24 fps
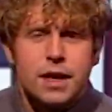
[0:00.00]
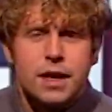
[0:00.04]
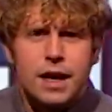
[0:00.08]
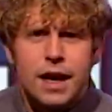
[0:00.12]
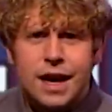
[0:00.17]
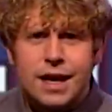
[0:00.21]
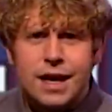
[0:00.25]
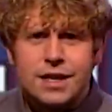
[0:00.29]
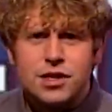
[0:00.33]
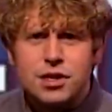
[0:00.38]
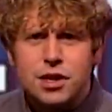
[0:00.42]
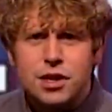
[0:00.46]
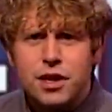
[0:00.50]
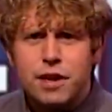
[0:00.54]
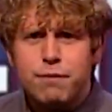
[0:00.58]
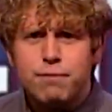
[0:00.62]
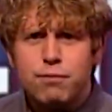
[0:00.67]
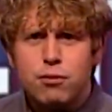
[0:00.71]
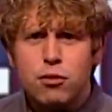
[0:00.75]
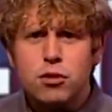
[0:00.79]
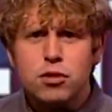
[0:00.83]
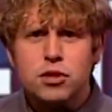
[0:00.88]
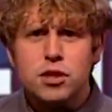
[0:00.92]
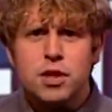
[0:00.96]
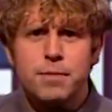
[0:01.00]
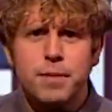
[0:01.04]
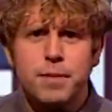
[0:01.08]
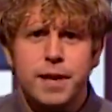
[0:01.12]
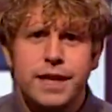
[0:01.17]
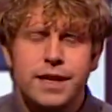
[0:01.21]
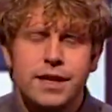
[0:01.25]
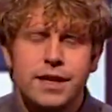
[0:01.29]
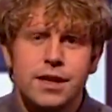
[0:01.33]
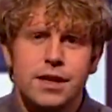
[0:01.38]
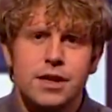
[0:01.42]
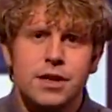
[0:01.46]
And so they've brought up
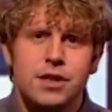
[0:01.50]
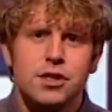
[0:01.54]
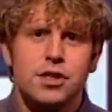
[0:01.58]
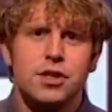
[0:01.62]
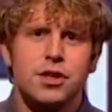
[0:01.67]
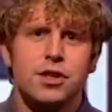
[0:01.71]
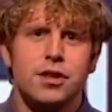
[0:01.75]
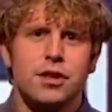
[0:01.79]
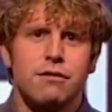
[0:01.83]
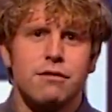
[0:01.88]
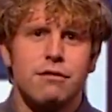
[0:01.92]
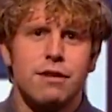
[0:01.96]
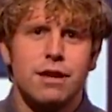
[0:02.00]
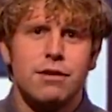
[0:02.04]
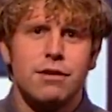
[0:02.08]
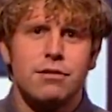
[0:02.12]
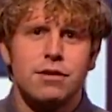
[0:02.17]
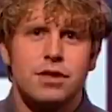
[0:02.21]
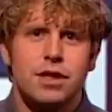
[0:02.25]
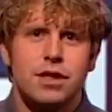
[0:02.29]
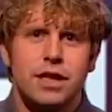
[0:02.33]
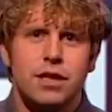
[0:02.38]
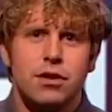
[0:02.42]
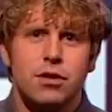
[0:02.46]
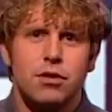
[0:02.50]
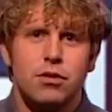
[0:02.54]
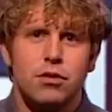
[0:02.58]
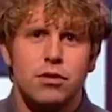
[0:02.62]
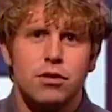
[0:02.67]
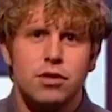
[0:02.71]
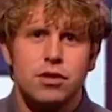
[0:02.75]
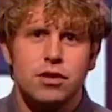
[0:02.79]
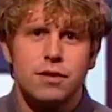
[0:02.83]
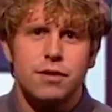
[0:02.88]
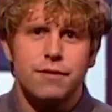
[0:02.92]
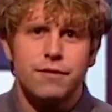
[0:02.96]
a curtain around the
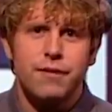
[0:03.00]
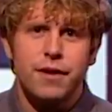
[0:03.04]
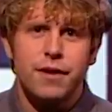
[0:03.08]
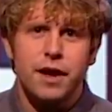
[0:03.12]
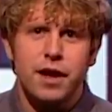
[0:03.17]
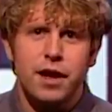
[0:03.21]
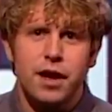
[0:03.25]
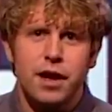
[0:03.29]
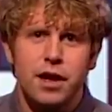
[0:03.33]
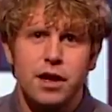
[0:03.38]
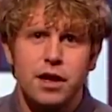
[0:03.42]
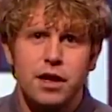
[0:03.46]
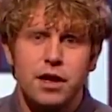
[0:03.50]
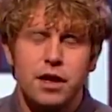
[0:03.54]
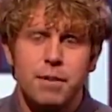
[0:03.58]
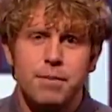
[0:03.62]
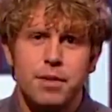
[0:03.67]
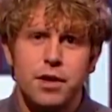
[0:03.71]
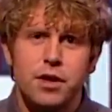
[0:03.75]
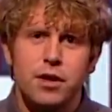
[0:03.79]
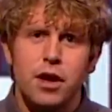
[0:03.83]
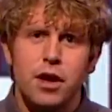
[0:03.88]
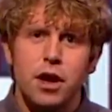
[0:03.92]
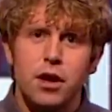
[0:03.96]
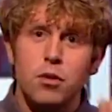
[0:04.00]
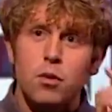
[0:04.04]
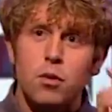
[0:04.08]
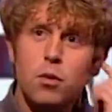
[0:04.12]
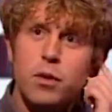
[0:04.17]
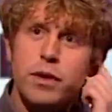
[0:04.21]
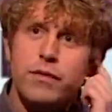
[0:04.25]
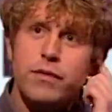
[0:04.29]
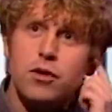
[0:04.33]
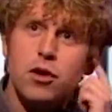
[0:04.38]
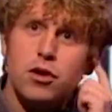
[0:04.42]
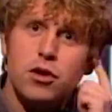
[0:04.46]
horse that fell earlier, but no,
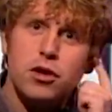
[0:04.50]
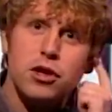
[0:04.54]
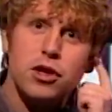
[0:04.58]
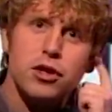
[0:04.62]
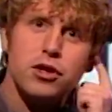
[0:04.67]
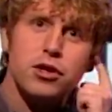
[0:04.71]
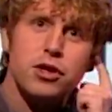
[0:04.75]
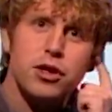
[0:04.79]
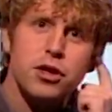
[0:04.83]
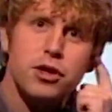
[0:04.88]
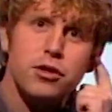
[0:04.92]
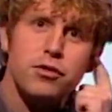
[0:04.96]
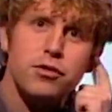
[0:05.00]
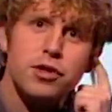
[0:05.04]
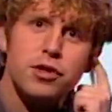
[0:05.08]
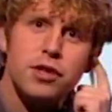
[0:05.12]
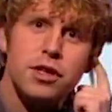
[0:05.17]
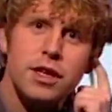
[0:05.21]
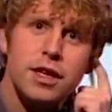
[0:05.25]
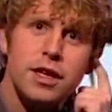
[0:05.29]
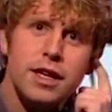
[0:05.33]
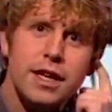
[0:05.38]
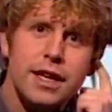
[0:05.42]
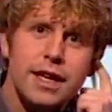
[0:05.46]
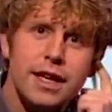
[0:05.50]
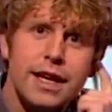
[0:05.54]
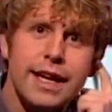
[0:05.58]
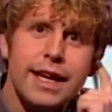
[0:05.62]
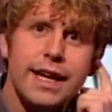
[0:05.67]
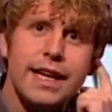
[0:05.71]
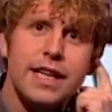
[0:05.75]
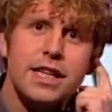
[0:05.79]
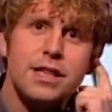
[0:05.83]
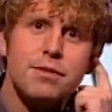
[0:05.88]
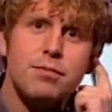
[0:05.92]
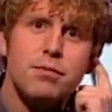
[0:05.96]
we've got good news.
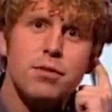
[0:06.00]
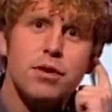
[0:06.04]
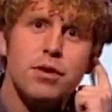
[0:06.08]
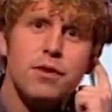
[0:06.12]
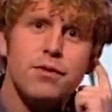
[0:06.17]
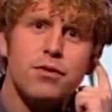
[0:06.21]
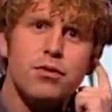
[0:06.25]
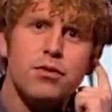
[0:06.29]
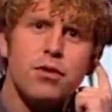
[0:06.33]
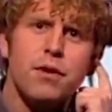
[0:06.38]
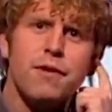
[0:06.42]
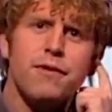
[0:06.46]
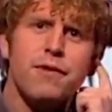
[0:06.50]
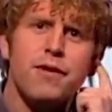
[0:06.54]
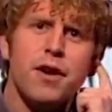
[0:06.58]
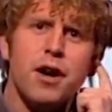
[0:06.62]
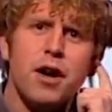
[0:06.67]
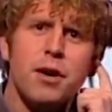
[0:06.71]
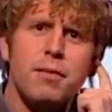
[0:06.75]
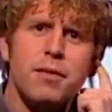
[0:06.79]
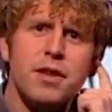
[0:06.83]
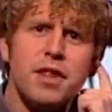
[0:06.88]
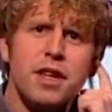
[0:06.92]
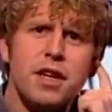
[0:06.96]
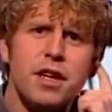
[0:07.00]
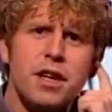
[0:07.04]
He's moved to a farm in the